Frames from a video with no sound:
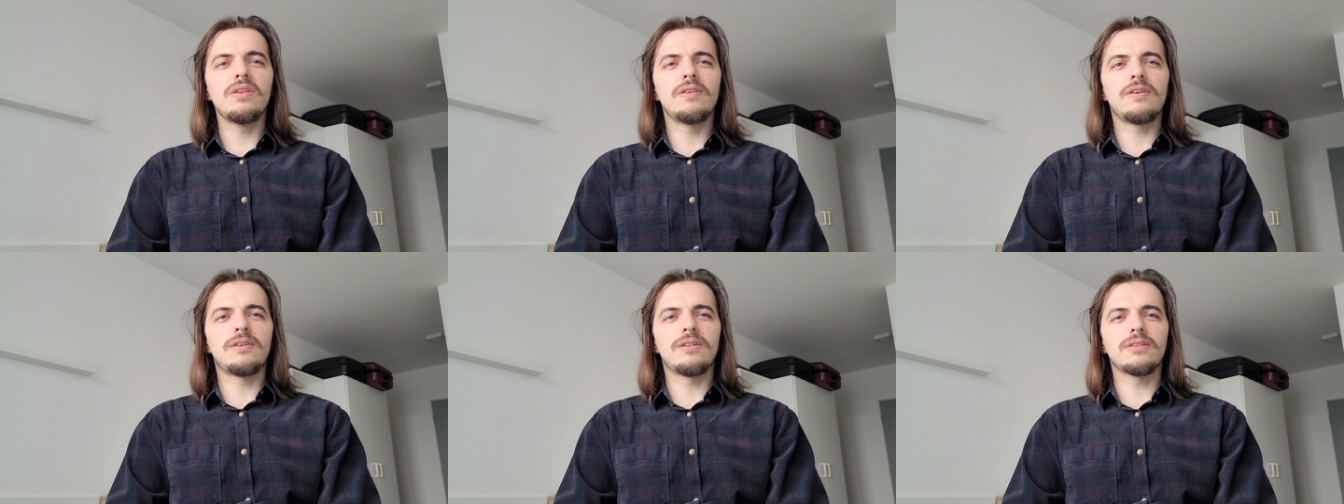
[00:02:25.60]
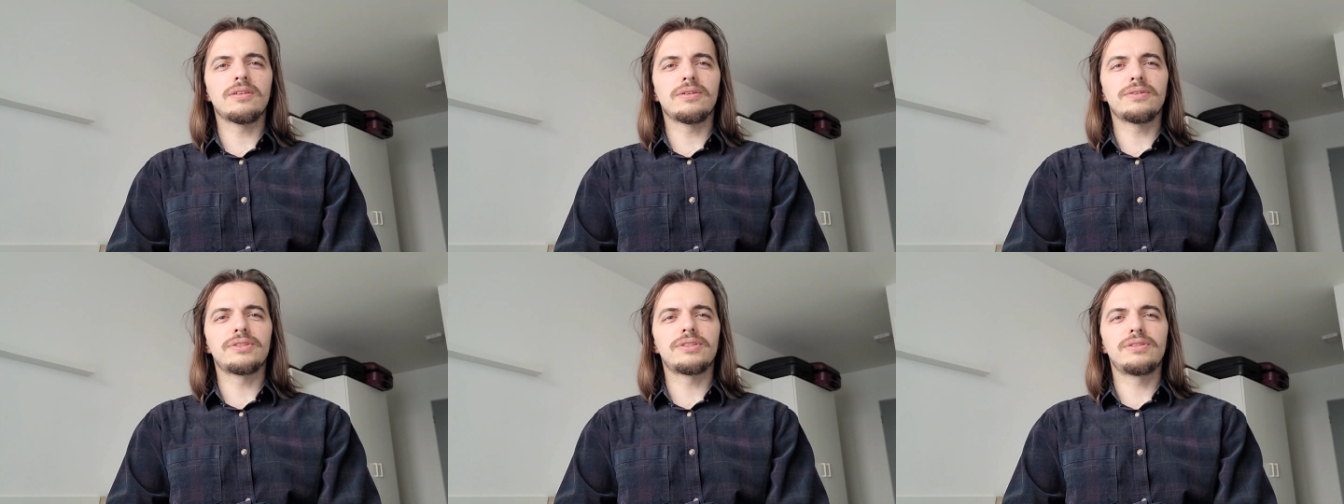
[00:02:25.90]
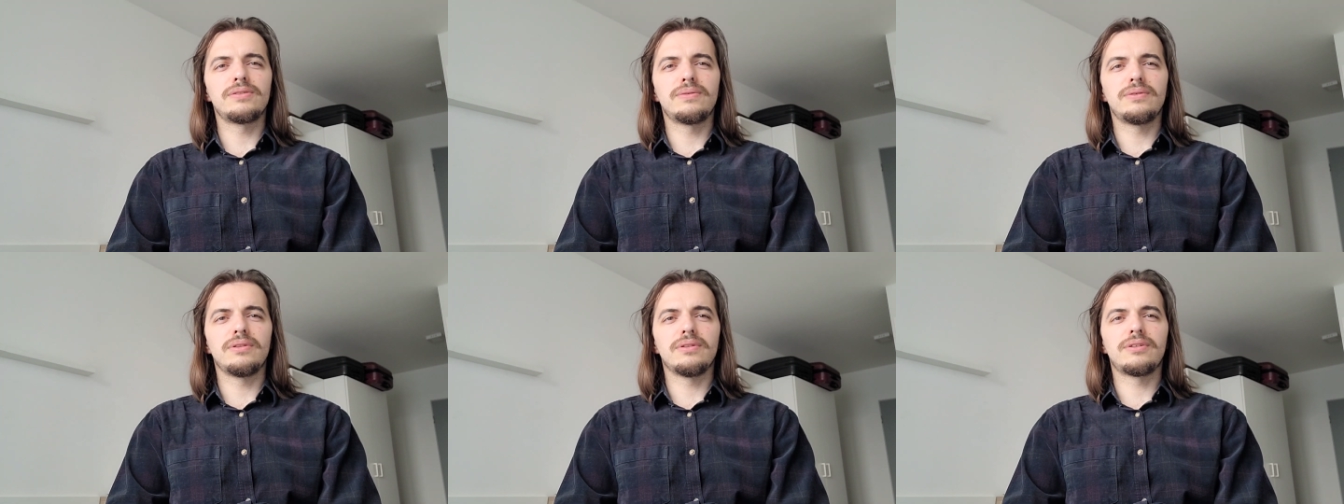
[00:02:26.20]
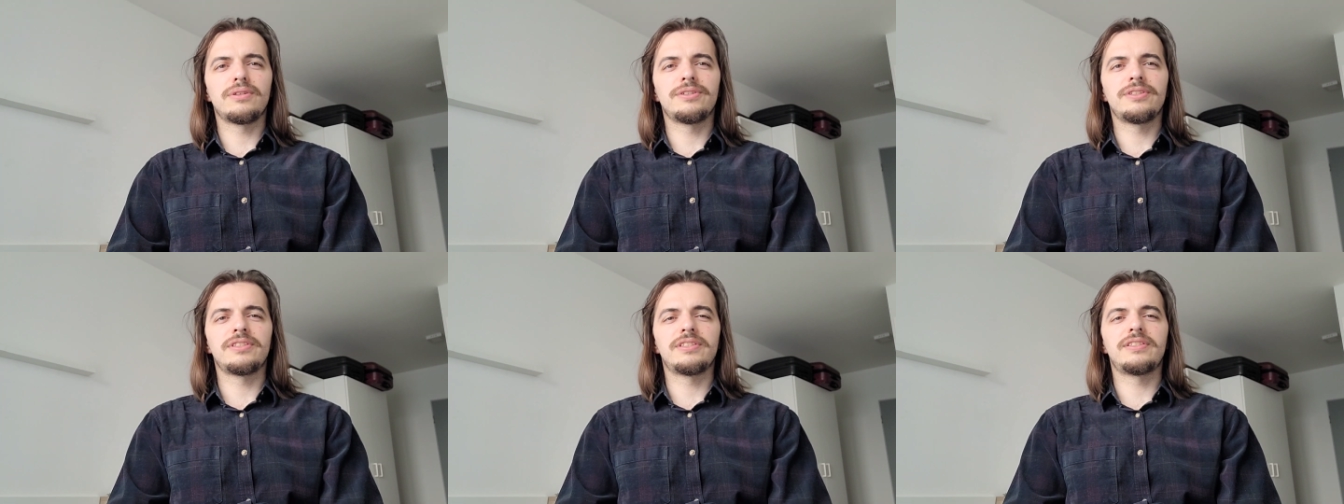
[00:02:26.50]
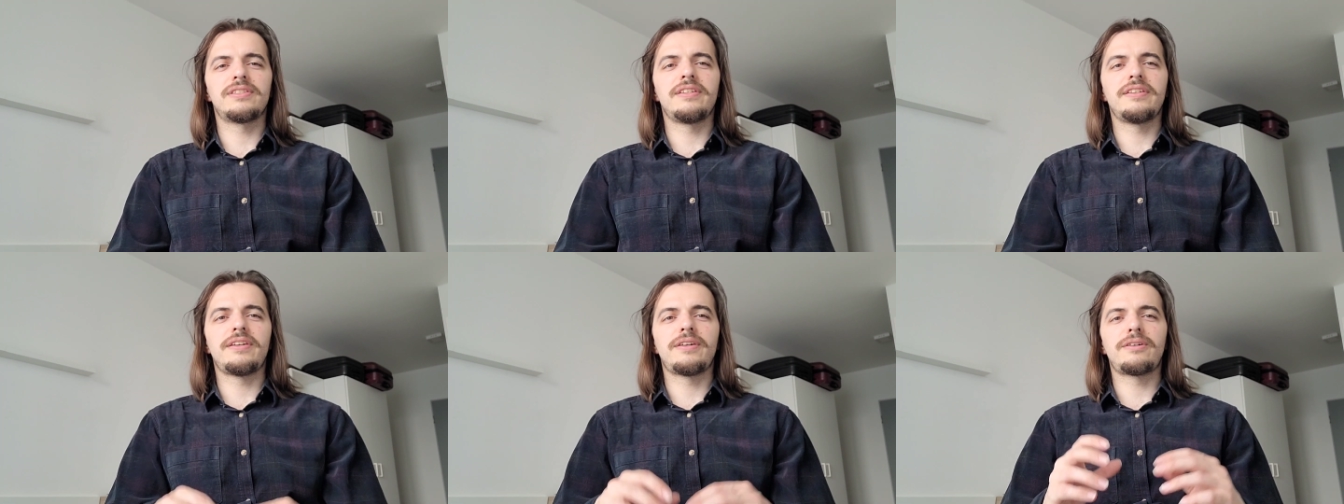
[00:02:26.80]
Algo soon
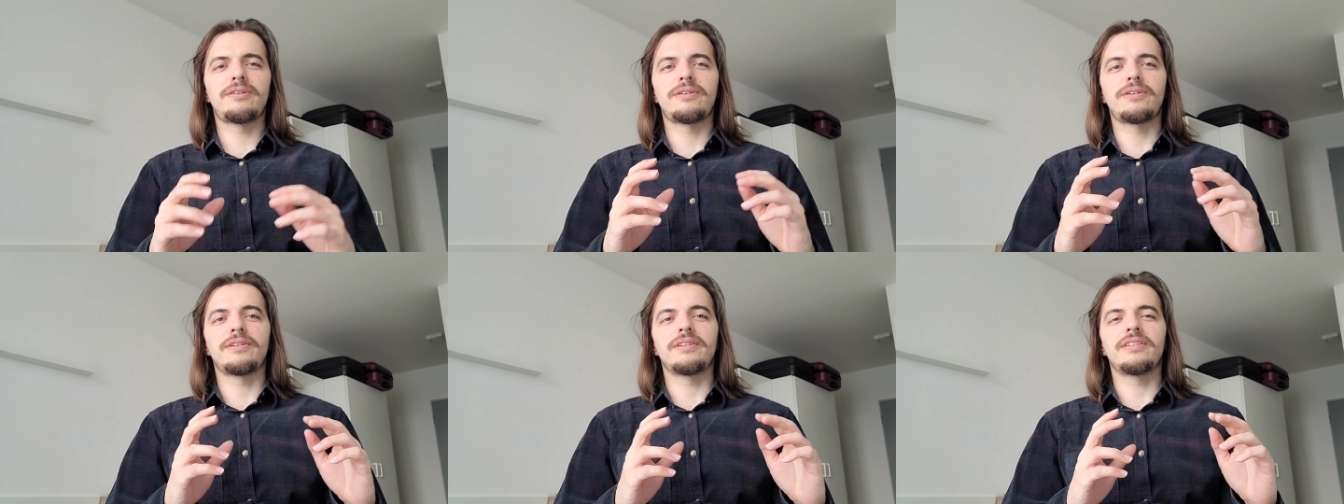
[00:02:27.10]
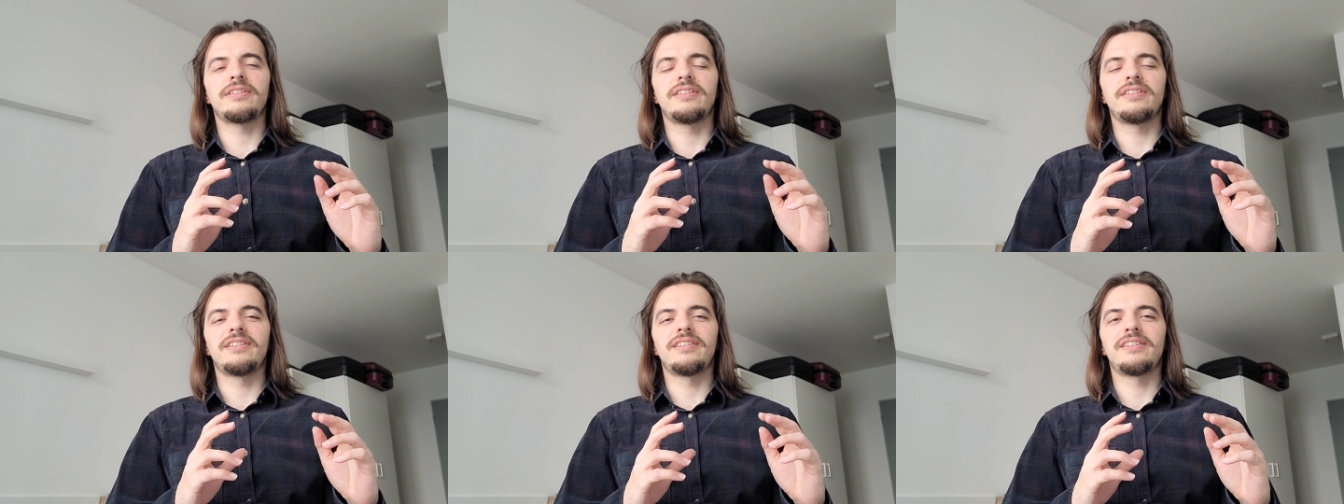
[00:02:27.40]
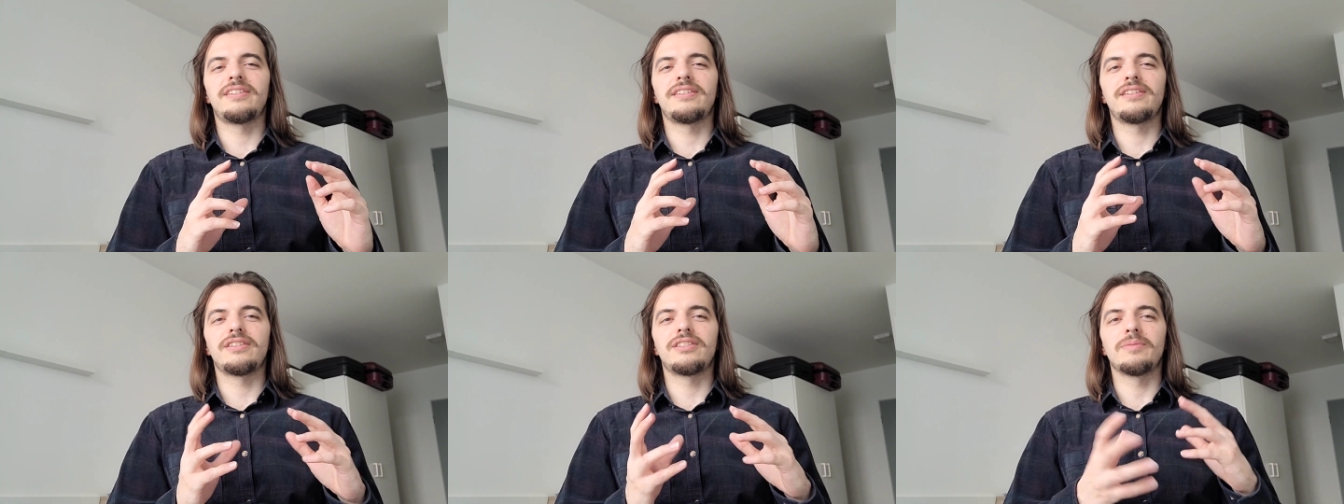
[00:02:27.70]
learns their uh,